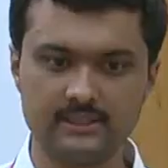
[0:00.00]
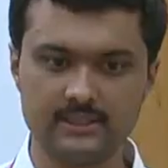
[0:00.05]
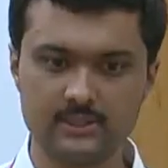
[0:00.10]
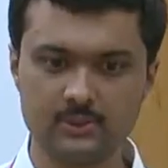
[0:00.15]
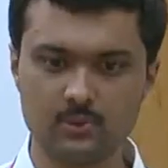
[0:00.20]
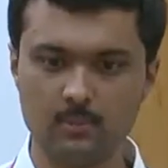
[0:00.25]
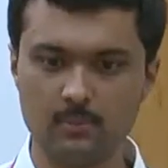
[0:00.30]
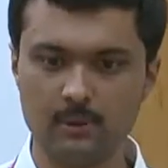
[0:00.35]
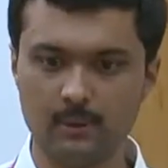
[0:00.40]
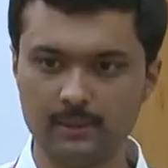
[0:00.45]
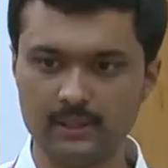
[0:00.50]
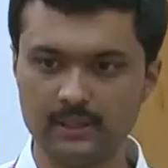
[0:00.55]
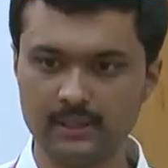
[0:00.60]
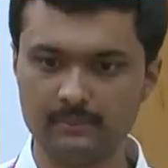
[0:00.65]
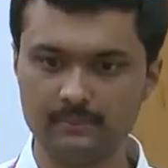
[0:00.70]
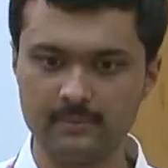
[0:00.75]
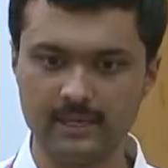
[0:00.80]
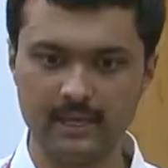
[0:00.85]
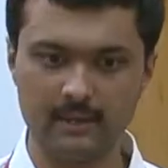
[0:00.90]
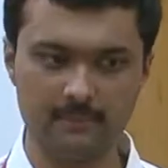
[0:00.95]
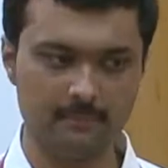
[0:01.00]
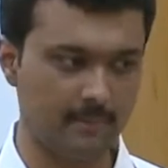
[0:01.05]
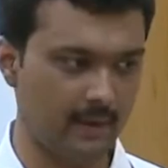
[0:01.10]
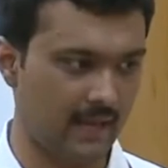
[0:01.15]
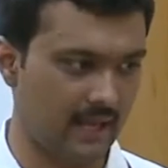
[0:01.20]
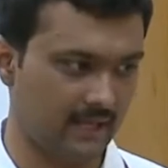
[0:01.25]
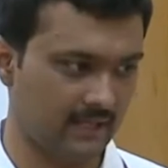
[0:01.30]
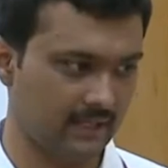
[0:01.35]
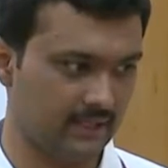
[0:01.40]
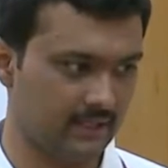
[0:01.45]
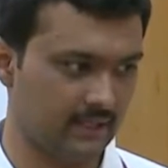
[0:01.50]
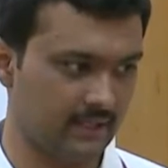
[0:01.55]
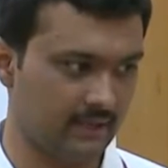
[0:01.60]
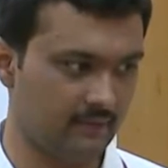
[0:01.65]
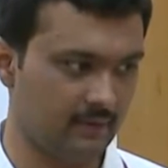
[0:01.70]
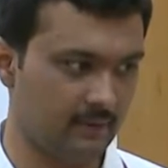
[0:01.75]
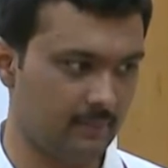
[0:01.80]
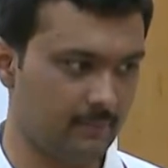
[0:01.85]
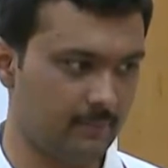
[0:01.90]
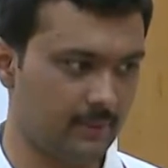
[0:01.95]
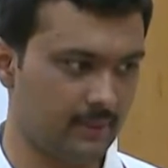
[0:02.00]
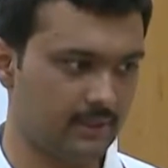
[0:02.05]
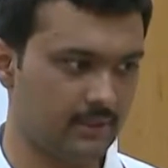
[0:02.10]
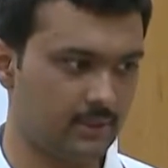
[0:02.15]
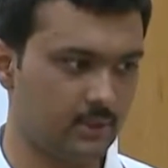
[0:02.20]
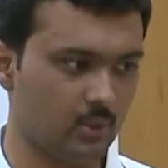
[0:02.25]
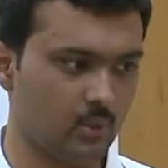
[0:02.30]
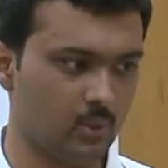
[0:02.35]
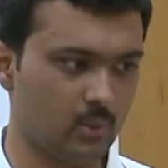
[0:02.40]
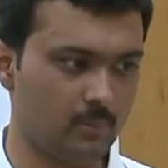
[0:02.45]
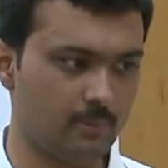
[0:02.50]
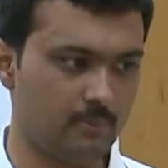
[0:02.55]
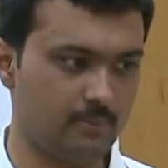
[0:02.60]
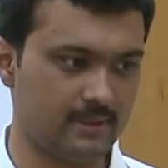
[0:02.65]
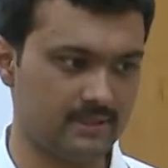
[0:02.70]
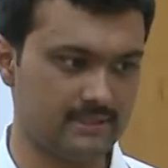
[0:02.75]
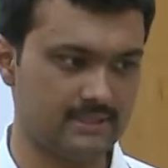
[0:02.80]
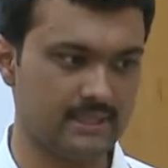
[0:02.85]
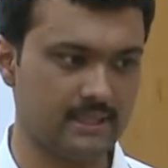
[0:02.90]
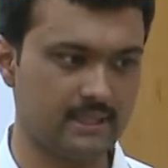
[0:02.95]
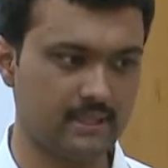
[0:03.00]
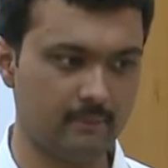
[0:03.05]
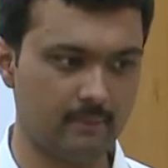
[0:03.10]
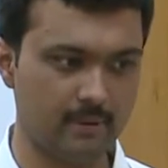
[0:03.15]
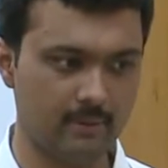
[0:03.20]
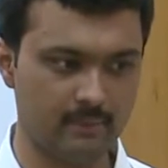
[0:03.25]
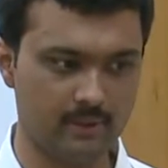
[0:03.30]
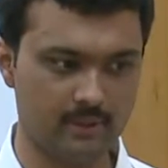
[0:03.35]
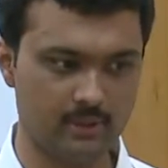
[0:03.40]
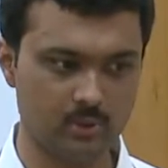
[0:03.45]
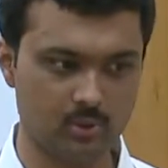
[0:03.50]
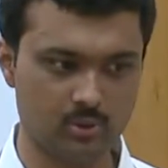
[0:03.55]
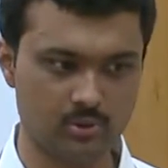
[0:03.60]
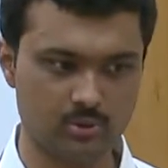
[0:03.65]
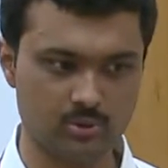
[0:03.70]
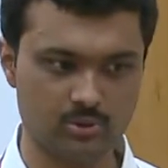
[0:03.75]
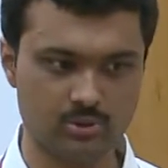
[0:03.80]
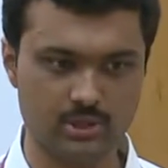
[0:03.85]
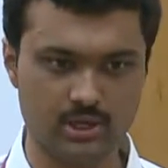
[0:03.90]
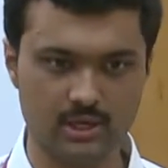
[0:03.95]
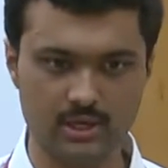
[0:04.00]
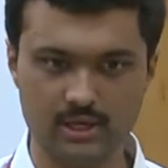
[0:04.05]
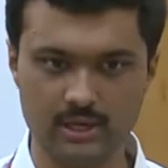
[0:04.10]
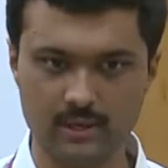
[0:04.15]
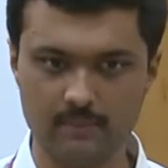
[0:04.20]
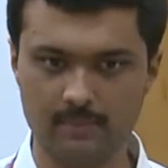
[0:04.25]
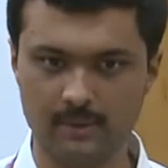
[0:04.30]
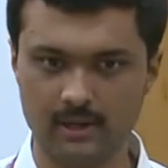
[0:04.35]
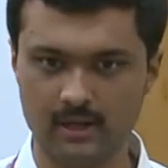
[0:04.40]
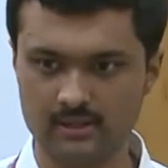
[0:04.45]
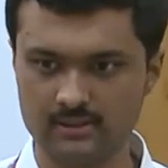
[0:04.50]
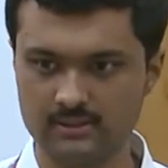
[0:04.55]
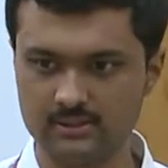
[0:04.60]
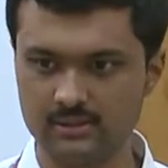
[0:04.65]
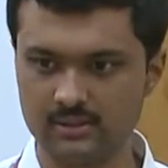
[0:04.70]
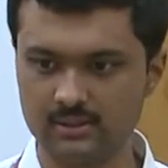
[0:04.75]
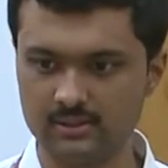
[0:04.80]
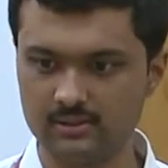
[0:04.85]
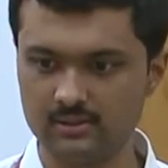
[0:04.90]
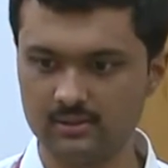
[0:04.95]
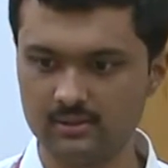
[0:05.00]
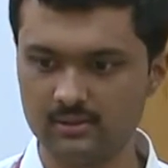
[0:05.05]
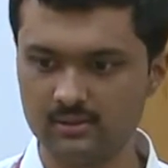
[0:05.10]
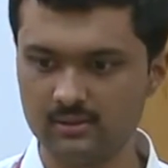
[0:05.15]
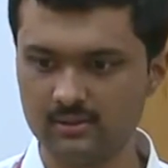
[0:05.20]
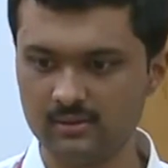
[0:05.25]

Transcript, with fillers: It is Subramaniam Dean Planning and Development to present a memento to Sri K. Parasaran.